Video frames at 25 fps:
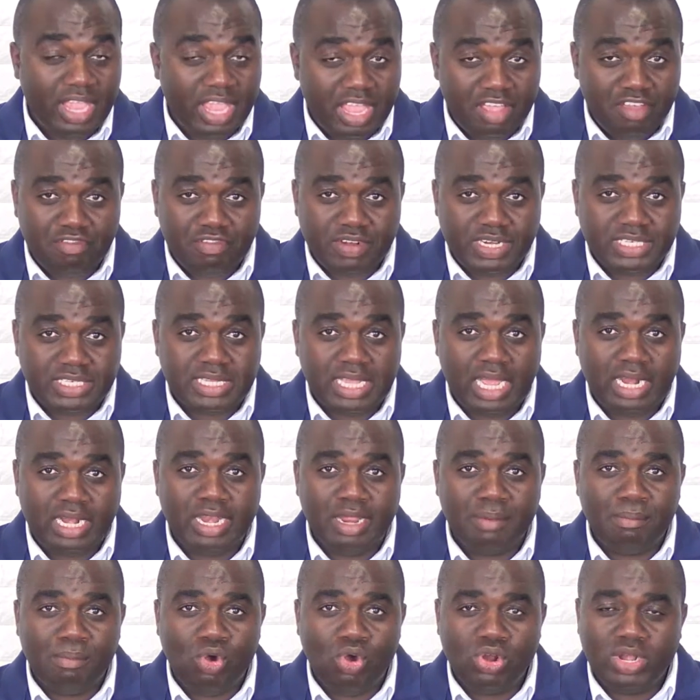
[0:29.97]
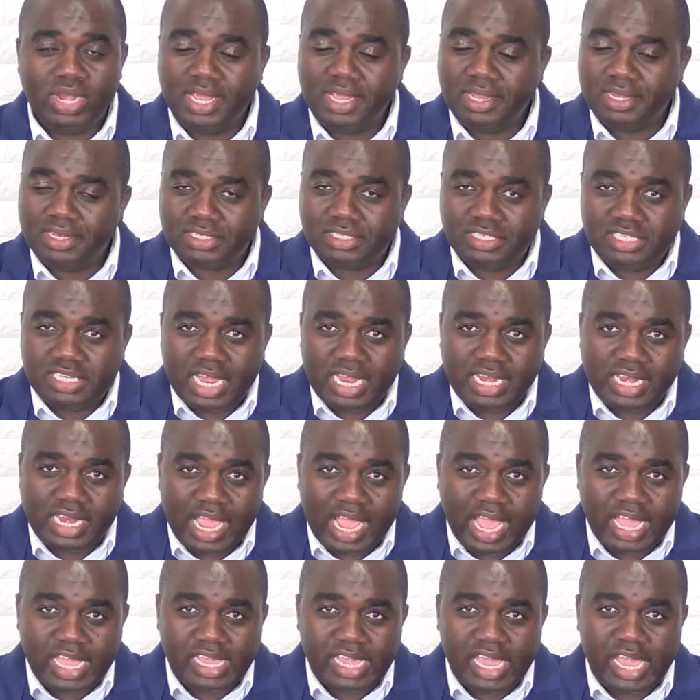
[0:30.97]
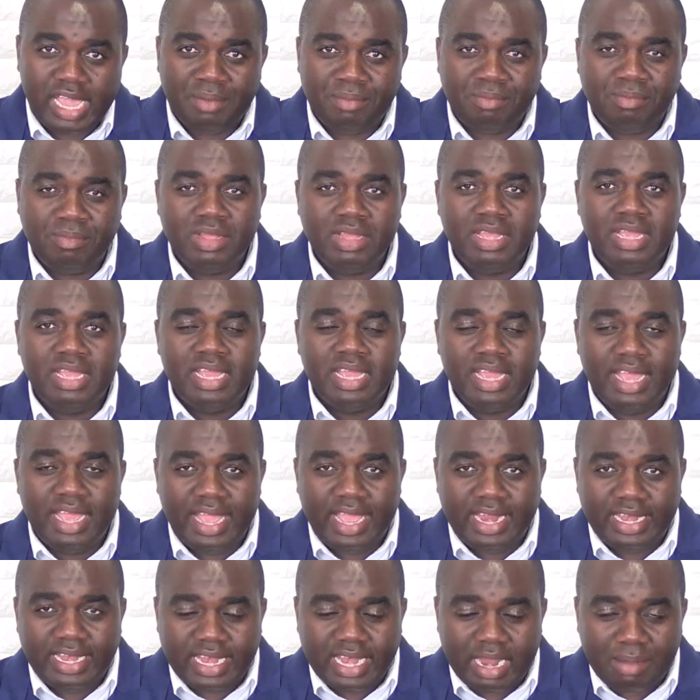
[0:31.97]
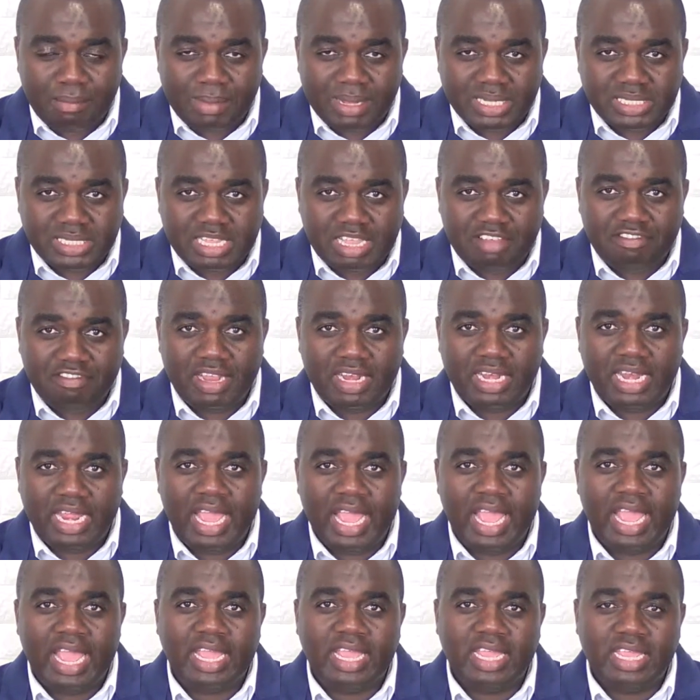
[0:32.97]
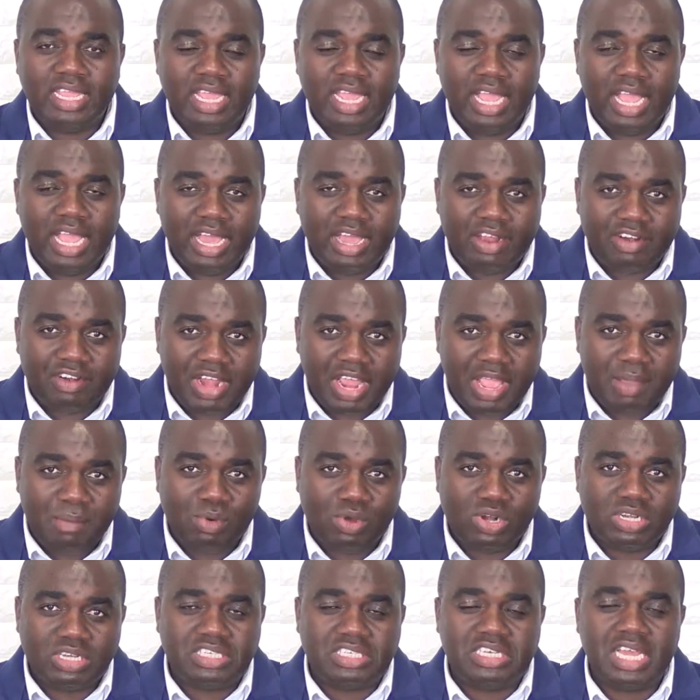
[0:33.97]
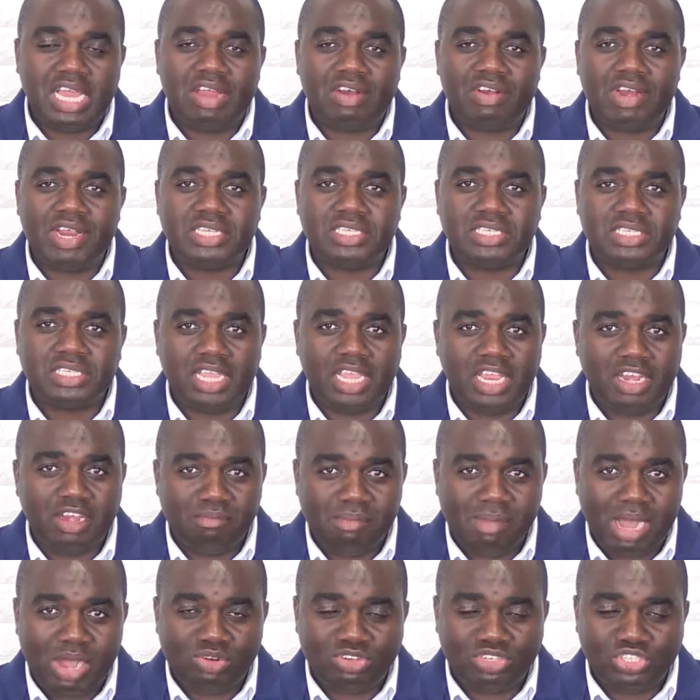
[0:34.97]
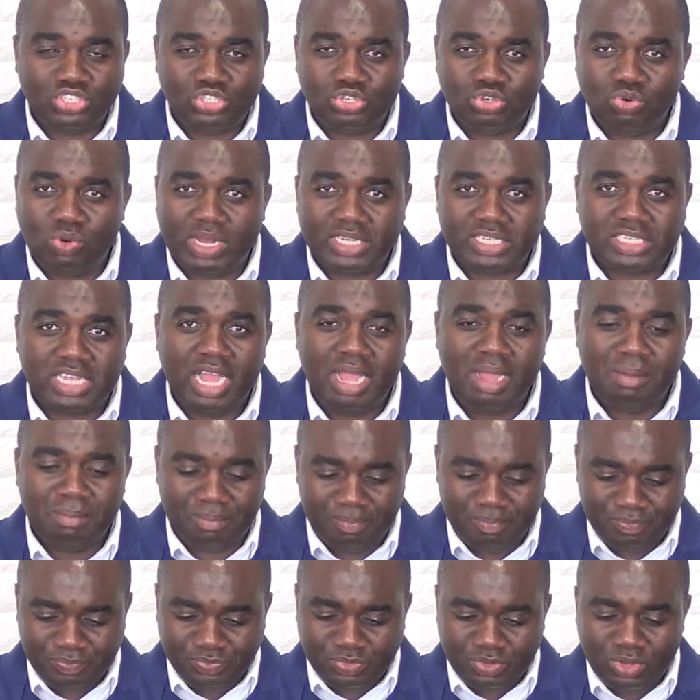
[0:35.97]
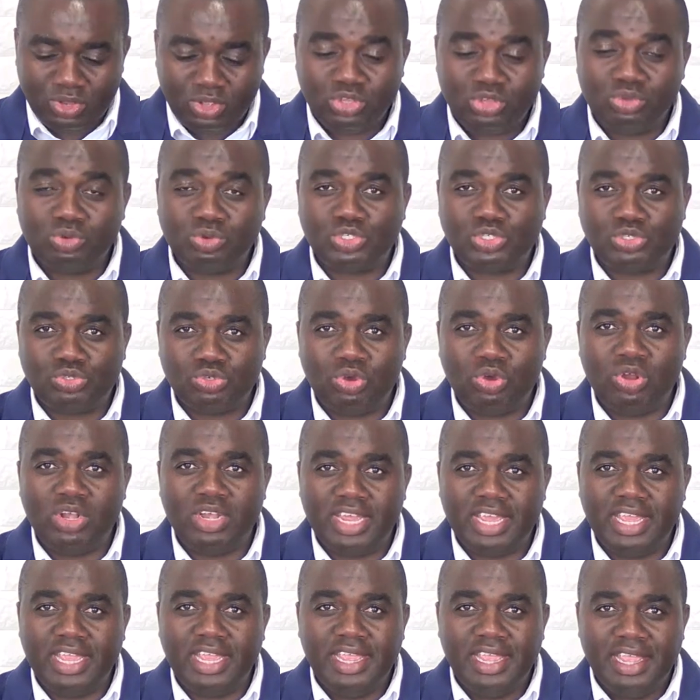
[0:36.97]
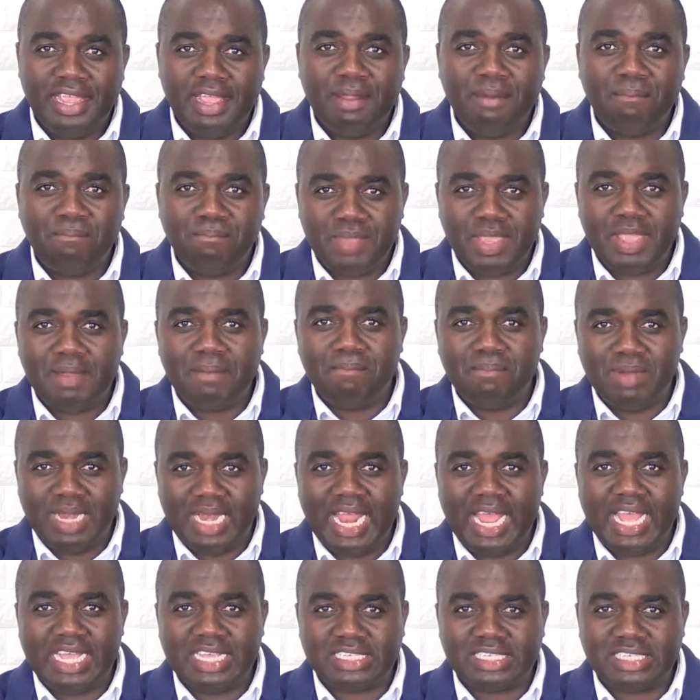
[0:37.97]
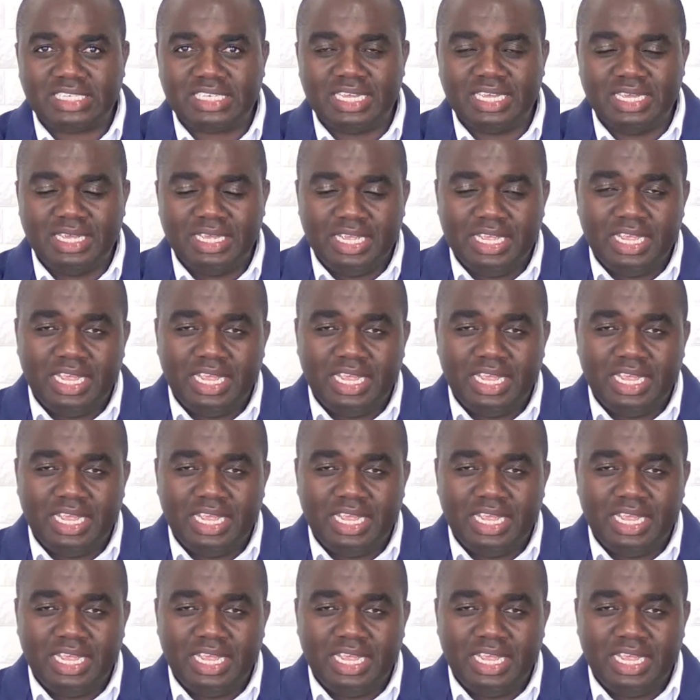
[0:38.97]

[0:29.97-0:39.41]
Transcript: Every Sunday morning, 10 a.m. at number 7A Raymond Terrace in Mount Stewart. Come, you will surely be blessed.